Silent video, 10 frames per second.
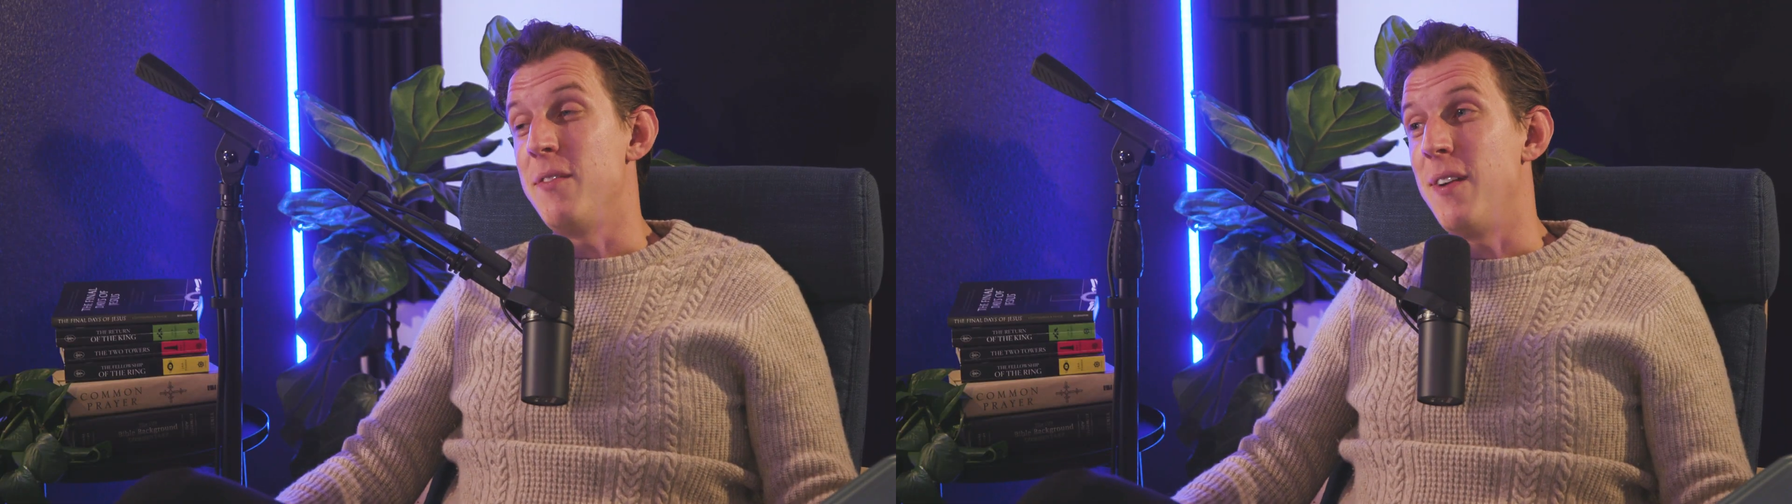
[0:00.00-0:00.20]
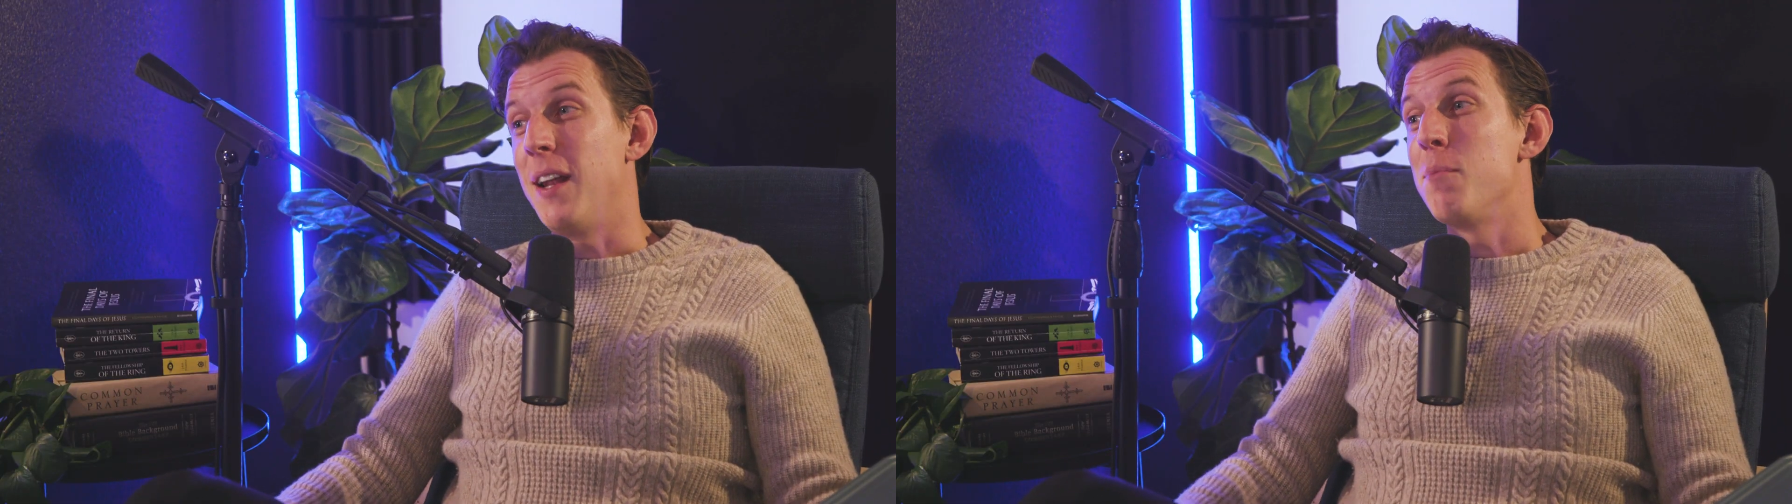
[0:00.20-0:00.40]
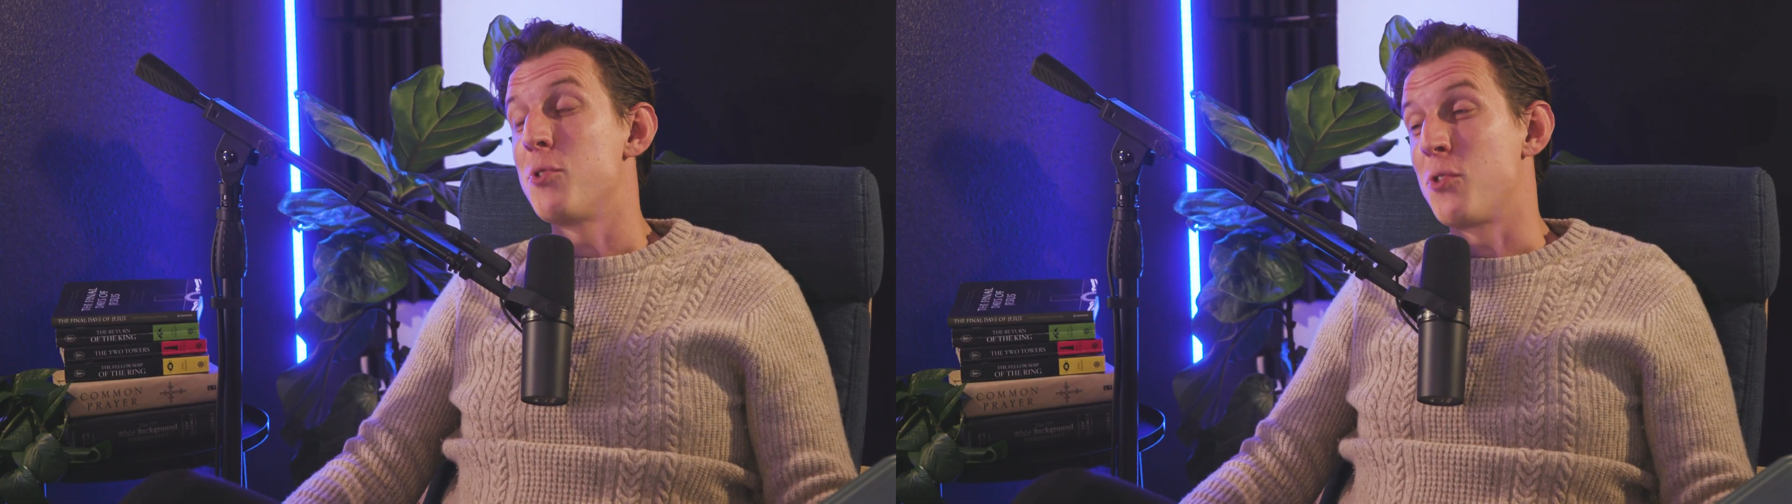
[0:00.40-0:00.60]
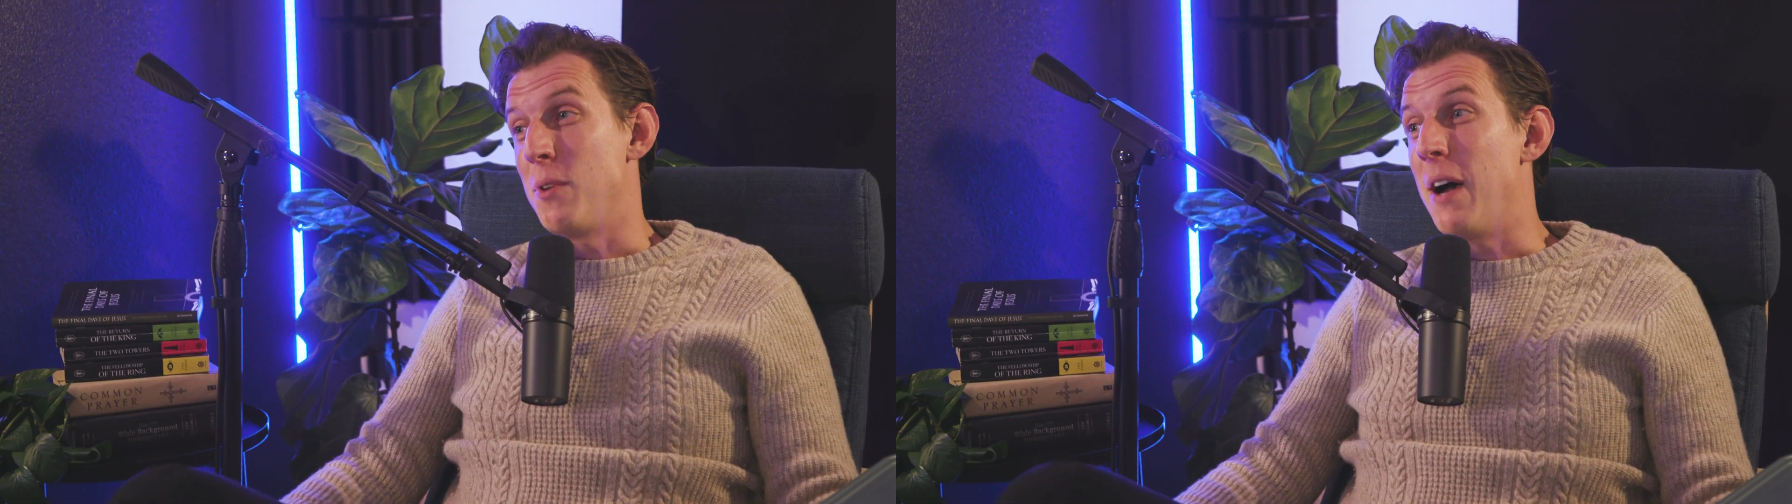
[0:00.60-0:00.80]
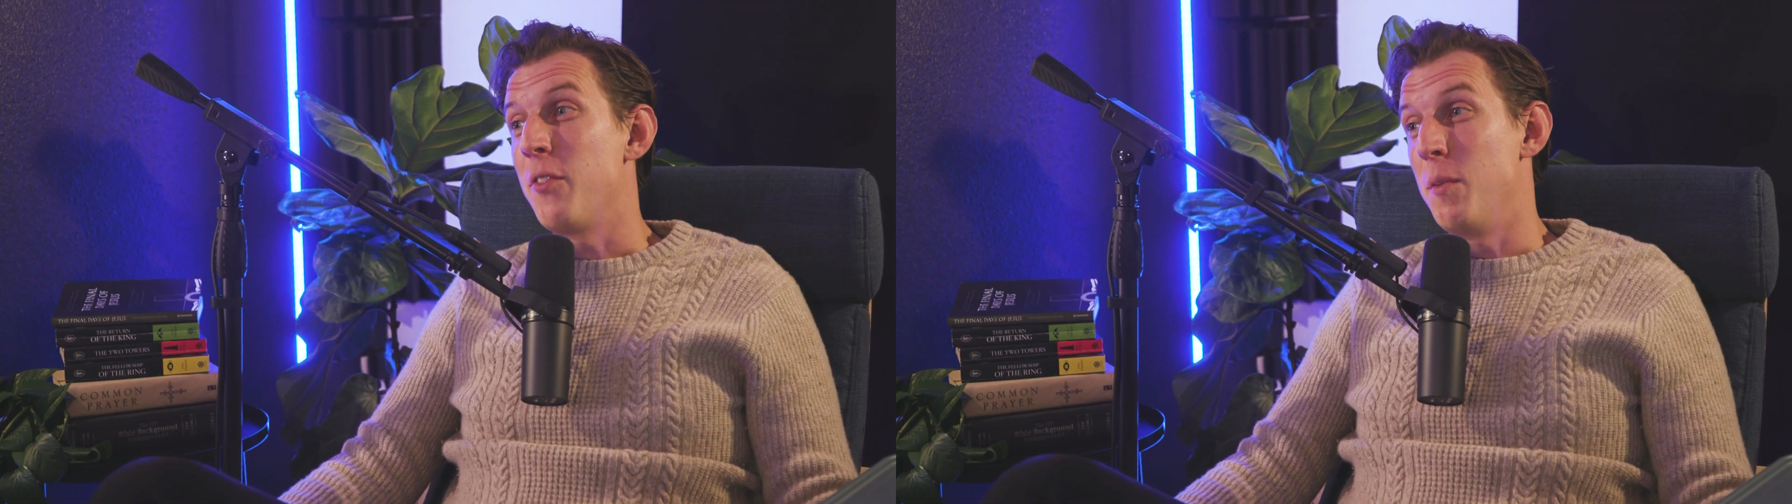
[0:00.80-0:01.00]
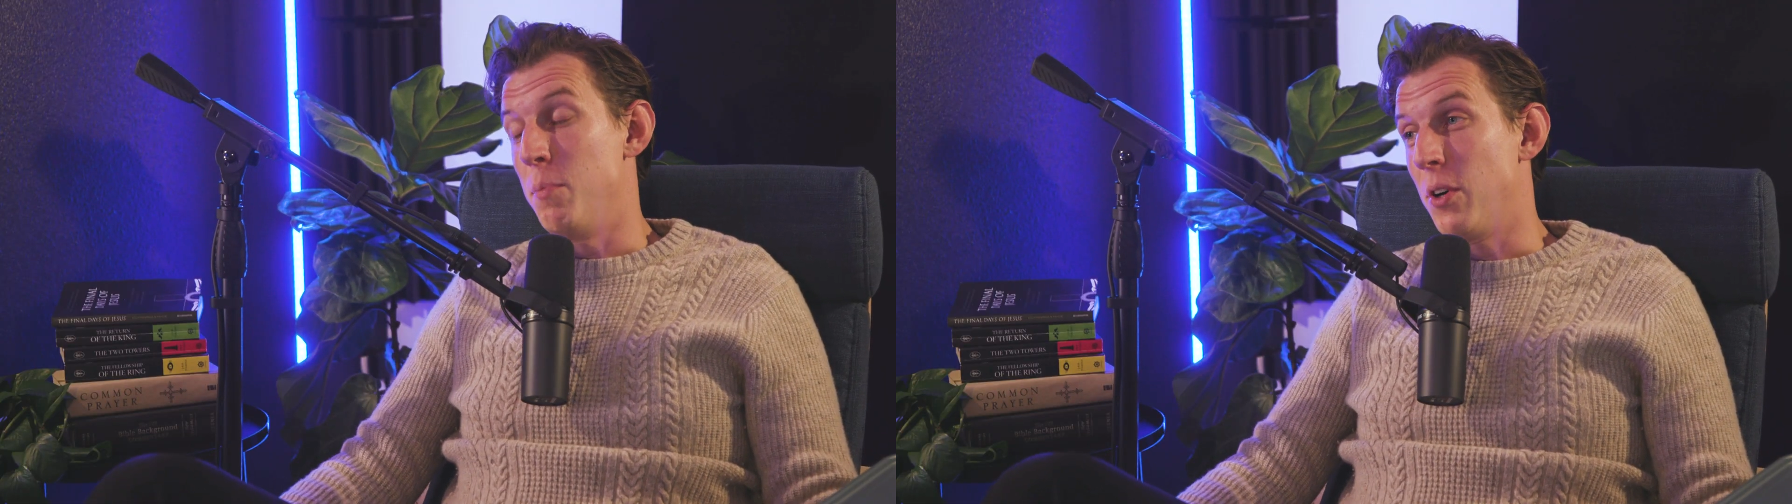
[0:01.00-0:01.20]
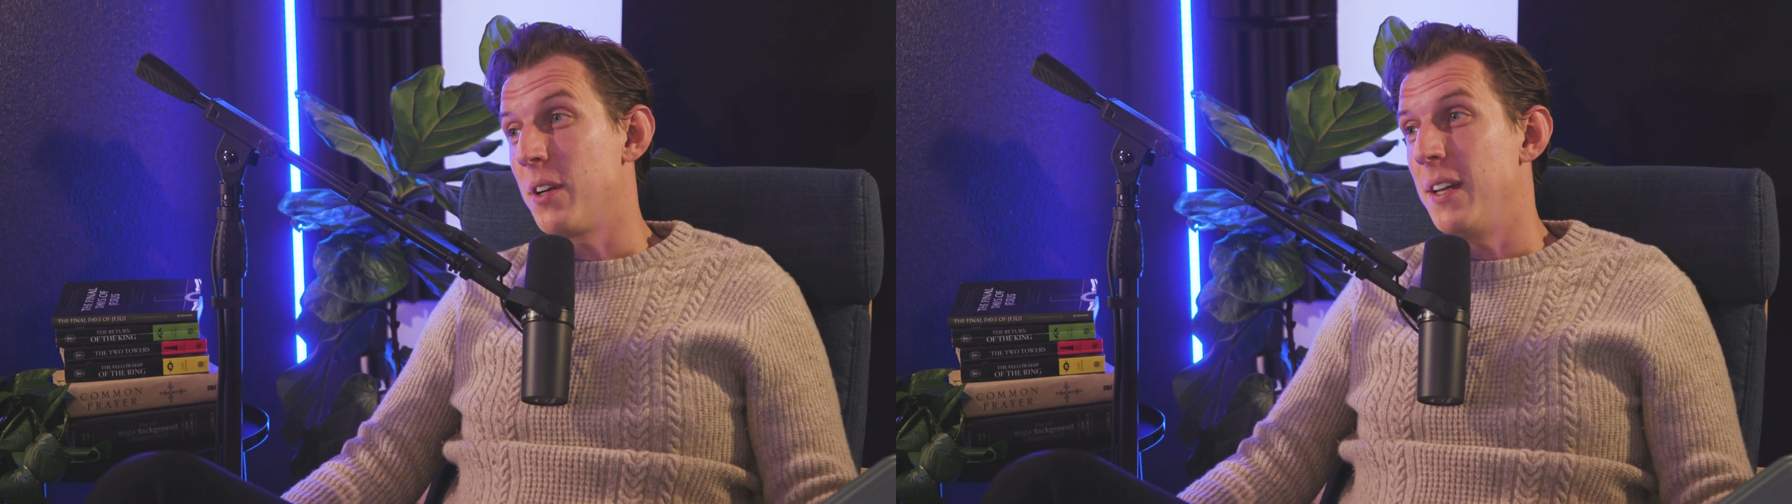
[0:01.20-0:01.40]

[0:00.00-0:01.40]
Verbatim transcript: develops throughout the book.